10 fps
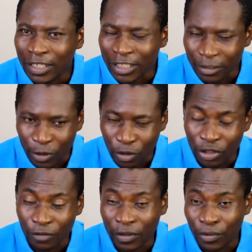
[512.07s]
It's
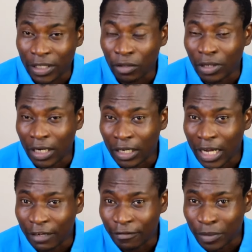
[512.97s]
because of the way they look at
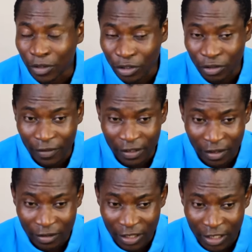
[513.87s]
life, because of the
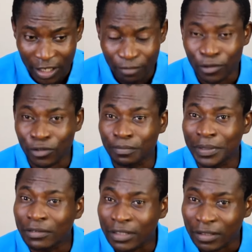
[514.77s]
things that they're able to
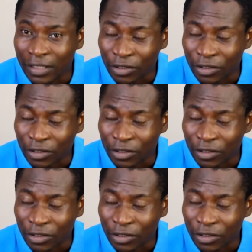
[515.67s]
build,